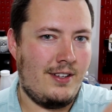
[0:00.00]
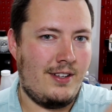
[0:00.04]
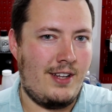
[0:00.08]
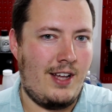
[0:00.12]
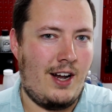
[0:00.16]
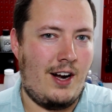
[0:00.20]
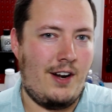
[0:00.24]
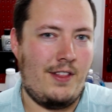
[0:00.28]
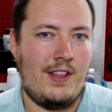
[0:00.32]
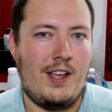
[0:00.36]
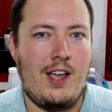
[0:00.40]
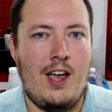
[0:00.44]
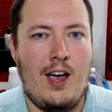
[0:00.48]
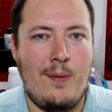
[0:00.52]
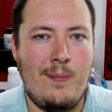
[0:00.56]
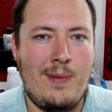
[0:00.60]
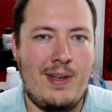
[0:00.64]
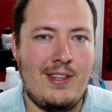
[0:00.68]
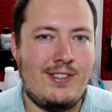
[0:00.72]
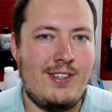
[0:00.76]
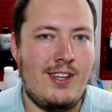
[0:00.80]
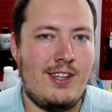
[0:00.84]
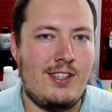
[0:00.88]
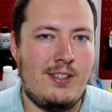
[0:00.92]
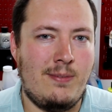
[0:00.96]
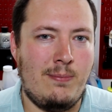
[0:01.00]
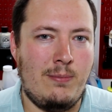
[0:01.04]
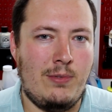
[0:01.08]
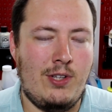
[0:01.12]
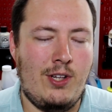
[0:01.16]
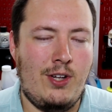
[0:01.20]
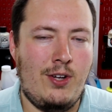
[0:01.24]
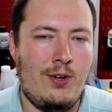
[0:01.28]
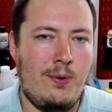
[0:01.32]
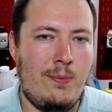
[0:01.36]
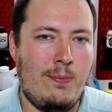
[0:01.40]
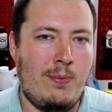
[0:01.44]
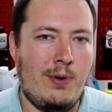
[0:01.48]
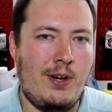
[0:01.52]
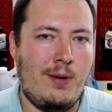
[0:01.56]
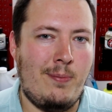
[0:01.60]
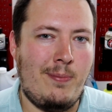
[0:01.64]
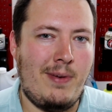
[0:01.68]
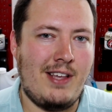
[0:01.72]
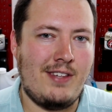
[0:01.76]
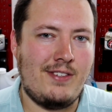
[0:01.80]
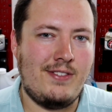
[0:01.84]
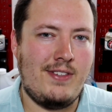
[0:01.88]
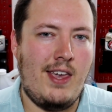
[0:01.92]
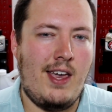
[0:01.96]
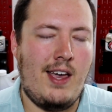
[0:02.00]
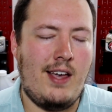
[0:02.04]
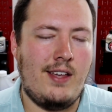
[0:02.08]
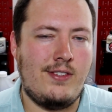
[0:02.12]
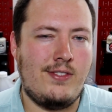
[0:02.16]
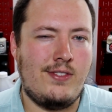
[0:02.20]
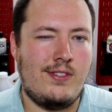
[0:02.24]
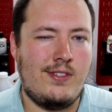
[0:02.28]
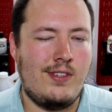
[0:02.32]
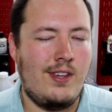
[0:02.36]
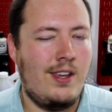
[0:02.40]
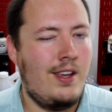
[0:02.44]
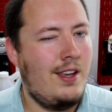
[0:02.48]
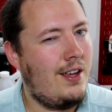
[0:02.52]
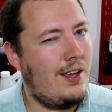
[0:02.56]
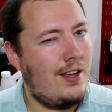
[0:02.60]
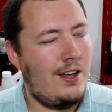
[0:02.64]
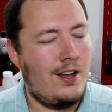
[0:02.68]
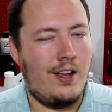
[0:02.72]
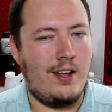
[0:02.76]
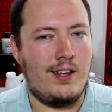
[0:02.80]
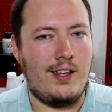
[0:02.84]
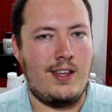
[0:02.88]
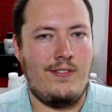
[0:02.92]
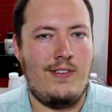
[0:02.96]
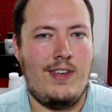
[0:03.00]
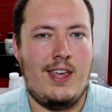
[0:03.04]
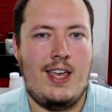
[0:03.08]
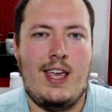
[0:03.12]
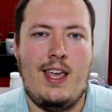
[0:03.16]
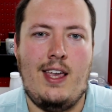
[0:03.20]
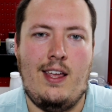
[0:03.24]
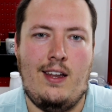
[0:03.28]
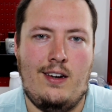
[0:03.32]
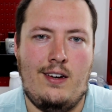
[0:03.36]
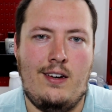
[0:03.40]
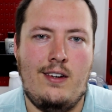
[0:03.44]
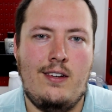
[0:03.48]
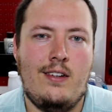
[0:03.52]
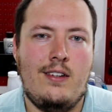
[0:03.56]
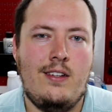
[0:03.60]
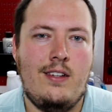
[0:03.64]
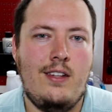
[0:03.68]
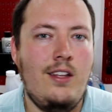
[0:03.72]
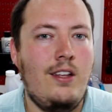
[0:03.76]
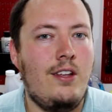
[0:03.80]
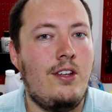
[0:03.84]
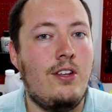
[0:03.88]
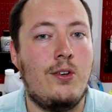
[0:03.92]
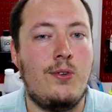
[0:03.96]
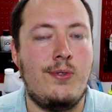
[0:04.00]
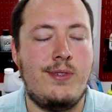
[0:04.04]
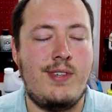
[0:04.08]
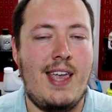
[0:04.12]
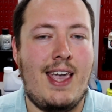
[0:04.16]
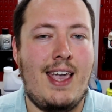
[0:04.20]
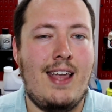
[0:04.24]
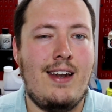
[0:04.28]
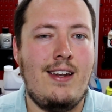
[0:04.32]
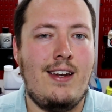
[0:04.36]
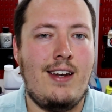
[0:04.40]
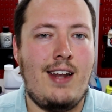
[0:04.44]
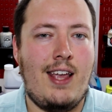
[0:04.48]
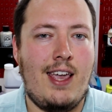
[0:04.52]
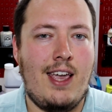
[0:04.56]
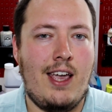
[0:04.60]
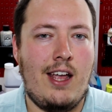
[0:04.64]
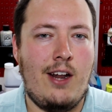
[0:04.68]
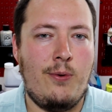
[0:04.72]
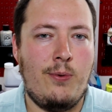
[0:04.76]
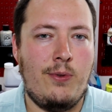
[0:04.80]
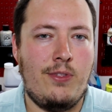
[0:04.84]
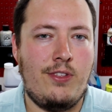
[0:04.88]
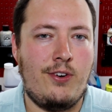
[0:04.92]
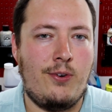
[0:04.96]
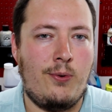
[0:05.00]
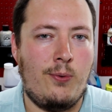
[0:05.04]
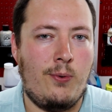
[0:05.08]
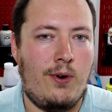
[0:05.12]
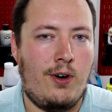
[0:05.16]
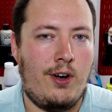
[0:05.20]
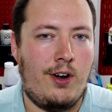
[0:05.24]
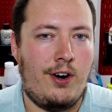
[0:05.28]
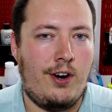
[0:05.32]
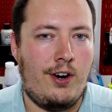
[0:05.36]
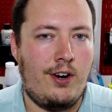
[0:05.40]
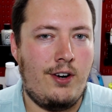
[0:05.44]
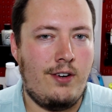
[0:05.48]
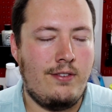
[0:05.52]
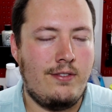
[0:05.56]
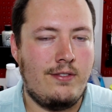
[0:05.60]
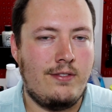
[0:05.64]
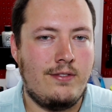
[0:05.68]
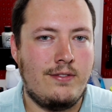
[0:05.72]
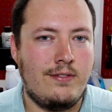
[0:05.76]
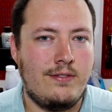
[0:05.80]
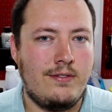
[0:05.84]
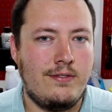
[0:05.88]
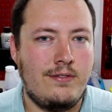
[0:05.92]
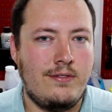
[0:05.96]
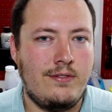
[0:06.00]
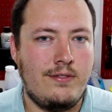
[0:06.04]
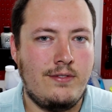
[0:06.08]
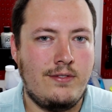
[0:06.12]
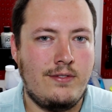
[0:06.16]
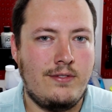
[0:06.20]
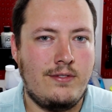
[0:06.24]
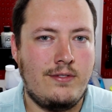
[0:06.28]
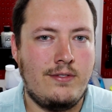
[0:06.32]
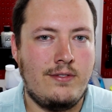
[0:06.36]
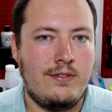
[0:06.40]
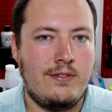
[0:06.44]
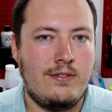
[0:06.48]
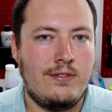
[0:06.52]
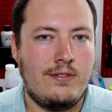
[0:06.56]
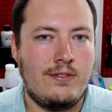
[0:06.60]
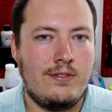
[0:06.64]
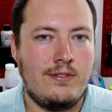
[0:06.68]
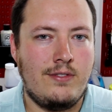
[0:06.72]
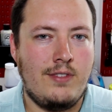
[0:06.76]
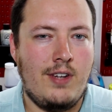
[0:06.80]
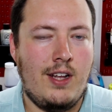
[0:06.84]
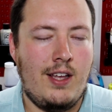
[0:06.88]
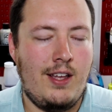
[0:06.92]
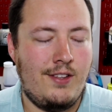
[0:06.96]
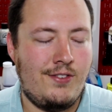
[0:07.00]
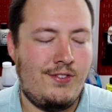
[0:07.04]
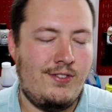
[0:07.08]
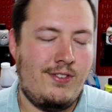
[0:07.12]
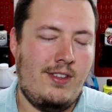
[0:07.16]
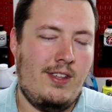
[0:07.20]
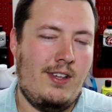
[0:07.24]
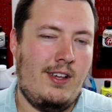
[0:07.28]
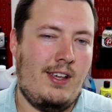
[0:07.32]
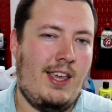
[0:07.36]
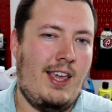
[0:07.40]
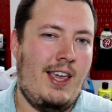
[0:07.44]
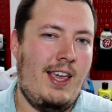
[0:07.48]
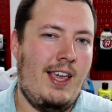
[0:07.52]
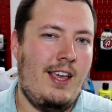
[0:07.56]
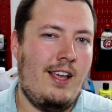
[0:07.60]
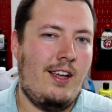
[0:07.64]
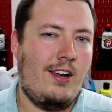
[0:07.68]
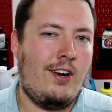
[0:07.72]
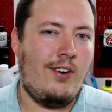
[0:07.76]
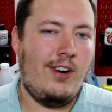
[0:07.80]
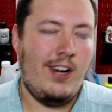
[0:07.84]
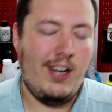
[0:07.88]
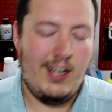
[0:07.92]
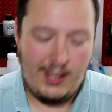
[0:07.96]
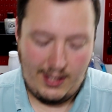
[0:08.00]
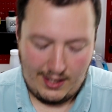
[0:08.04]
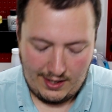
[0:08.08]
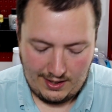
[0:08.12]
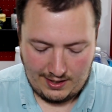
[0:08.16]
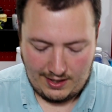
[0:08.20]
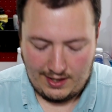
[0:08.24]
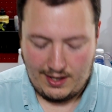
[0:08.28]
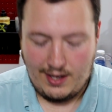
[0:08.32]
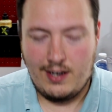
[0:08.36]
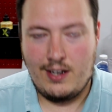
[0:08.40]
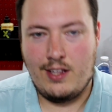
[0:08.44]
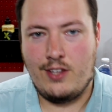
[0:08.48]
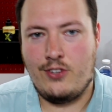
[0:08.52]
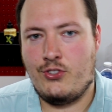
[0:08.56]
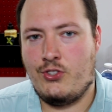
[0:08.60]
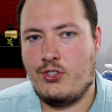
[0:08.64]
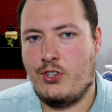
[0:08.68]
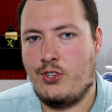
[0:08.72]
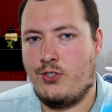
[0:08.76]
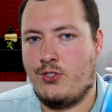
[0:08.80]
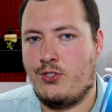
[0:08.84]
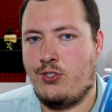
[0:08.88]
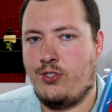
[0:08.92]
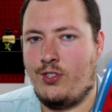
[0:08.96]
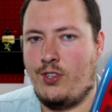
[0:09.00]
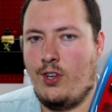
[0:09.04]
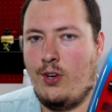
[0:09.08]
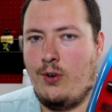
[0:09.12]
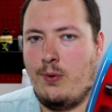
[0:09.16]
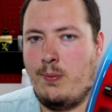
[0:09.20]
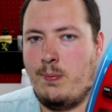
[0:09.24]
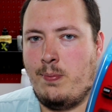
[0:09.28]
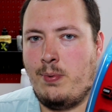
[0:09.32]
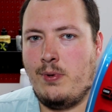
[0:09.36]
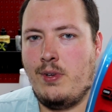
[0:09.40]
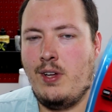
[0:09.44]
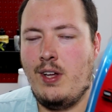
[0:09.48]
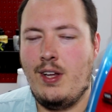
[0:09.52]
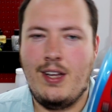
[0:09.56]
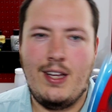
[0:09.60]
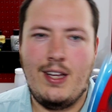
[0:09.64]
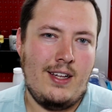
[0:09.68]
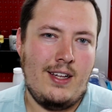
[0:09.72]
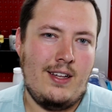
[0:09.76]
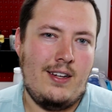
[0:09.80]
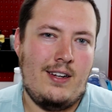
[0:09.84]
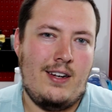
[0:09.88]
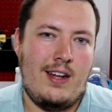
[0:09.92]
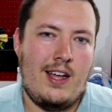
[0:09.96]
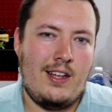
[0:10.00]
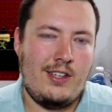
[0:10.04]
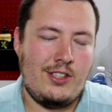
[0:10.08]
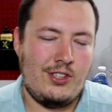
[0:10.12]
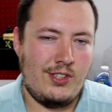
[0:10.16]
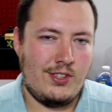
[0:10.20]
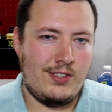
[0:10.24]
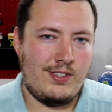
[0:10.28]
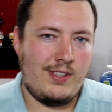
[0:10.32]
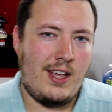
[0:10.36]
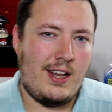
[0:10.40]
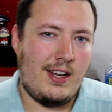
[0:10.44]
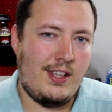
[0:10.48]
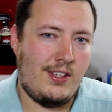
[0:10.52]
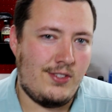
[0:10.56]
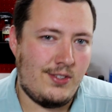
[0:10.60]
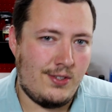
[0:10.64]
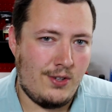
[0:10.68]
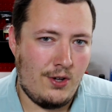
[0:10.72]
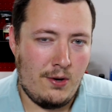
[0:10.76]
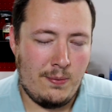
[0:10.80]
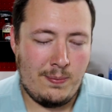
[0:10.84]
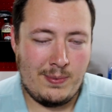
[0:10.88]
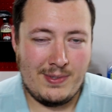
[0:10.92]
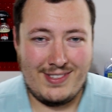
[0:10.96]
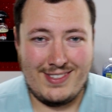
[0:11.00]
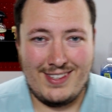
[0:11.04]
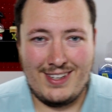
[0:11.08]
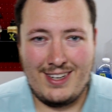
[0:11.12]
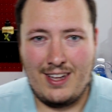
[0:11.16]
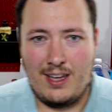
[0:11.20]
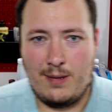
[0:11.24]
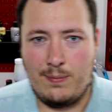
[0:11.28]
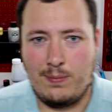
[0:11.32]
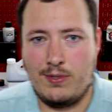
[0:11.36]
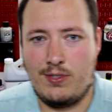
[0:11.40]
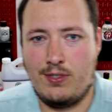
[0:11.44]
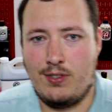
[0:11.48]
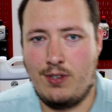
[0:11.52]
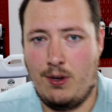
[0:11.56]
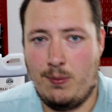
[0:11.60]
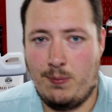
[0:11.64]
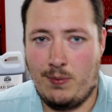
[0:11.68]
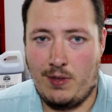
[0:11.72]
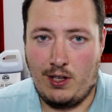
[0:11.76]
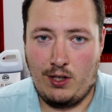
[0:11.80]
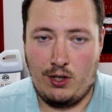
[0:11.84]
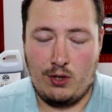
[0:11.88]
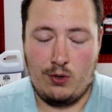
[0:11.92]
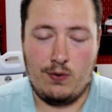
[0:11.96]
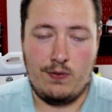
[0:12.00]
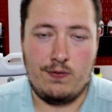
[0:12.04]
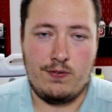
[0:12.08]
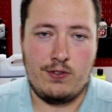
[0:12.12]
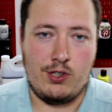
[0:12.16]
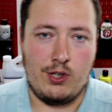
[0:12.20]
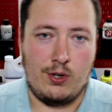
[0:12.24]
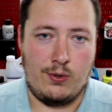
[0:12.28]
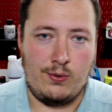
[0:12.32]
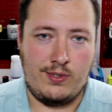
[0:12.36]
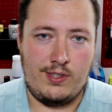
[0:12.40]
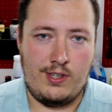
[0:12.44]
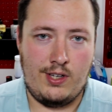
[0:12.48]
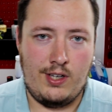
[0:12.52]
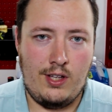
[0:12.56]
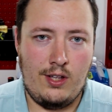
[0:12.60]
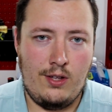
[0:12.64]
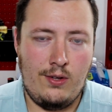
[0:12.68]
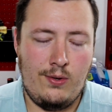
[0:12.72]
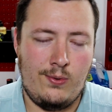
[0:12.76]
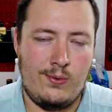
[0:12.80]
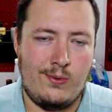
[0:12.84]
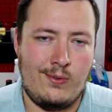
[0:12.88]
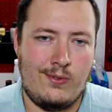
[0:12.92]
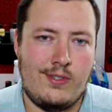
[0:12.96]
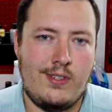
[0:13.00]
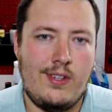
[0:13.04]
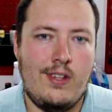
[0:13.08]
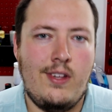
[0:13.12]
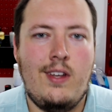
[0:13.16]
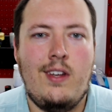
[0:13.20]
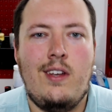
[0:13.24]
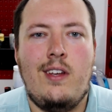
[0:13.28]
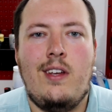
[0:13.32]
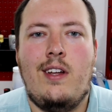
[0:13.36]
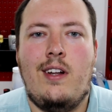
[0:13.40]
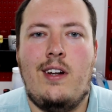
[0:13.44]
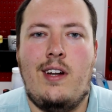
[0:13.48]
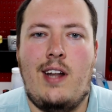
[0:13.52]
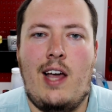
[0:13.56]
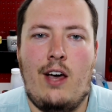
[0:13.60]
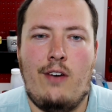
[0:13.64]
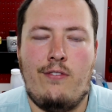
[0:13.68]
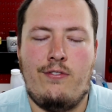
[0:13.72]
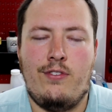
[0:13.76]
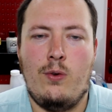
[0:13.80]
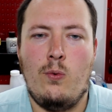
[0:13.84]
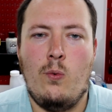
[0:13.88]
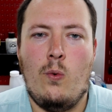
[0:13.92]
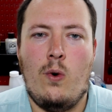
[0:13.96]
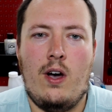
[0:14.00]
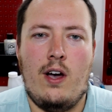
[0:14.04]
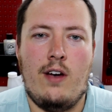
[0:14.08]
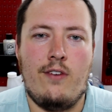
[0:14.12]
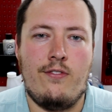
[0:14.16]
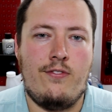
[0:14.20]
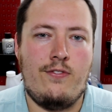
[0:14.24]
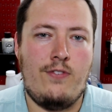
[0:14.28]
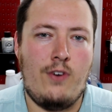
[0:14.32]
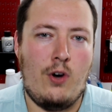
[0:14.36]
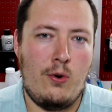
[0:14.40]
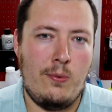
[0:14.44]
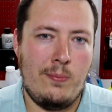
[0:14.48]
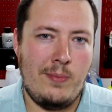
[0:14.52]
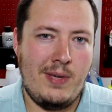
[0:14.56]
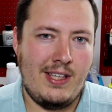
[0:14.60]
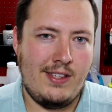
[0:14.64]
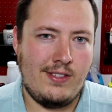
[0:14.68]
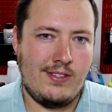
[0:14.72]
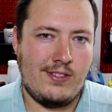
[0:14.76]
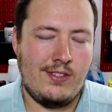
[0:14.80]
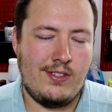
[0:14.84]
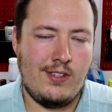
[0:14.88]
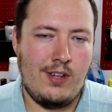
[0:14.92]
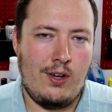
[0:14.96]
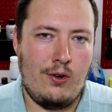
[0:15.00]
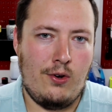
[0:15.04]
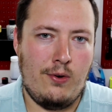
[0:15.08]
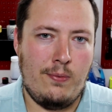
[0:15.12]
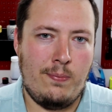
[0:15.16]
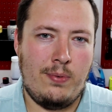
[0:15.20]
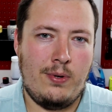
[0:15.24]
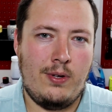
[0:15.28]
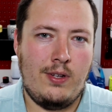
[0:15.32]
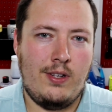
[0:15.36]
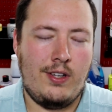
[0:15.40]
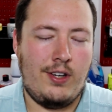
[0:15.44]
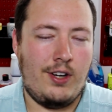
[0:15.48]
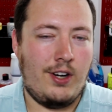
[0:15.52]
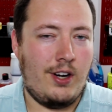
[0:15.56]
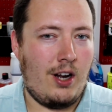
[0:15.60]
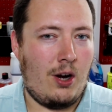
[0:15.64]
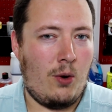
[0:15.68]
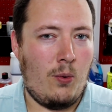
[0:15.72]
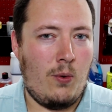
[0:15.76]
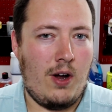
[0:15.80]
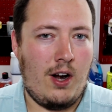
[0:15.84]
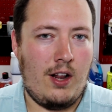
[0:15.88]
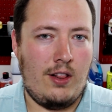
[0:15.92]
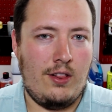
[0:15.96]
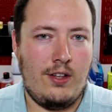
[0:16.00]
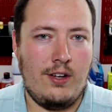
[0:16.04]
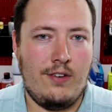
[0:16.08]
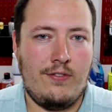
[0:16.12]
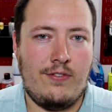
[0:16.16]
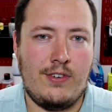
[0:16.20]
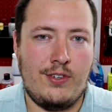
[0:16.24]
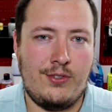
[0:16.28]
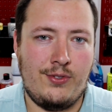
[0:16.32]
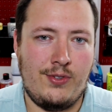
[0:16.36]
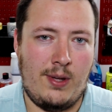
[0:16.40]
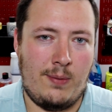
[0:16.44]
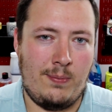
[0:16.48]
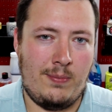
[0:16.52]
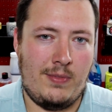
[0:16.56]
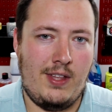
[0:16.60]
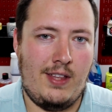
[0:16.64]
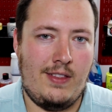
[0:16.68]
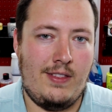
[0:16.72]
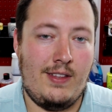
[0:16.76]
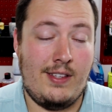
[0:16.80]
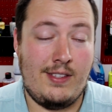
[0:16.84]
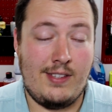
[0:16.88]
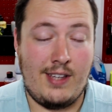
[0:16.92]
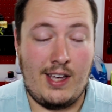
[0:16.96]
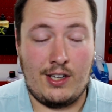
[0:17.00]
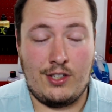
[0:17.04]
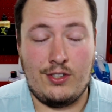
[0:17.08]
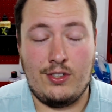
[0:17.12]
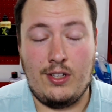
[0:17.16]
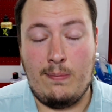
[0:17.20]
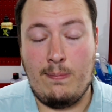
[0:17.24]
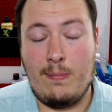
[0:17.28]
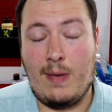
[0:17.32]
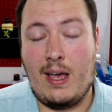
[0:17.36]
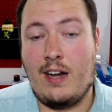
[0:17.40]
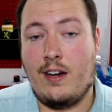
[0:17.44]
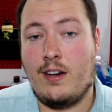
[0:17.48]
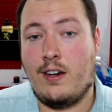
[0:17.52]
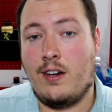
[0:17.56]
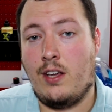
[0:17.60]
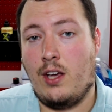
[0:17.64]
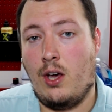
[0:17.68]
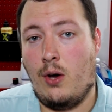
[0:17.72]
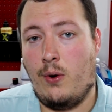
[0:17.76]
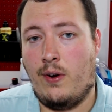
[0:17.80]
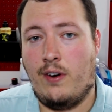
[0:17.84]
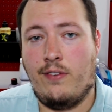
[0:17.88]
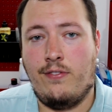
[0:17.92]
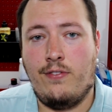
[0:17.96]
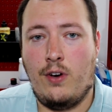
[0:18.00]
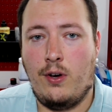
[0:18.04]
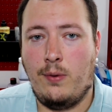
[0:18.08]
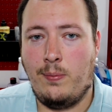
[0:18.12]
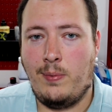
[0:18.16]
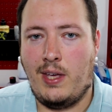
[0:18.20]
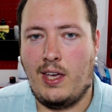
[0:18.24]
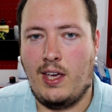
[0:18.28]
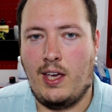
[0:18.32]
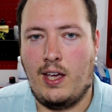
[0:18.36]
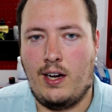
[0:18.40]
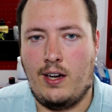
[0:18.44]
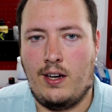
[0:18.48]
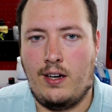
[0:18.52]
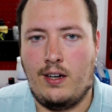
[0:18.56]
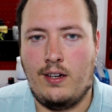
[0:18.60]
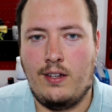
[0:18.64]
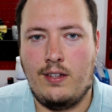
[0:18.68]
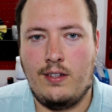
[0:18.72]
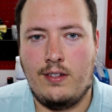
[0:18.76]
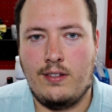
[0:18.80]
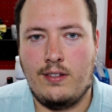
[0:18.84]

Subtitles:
Down in the comment section below, put your best guess. I'll give you a hint. It goes hand in hand with your water. It's the key ingredient, it is your soap. Not just any soap, it's the type of soap that you've chosen to use. Now if you want foaming soap, you're going to want to look for something that's actually meant to go in a foam cannon.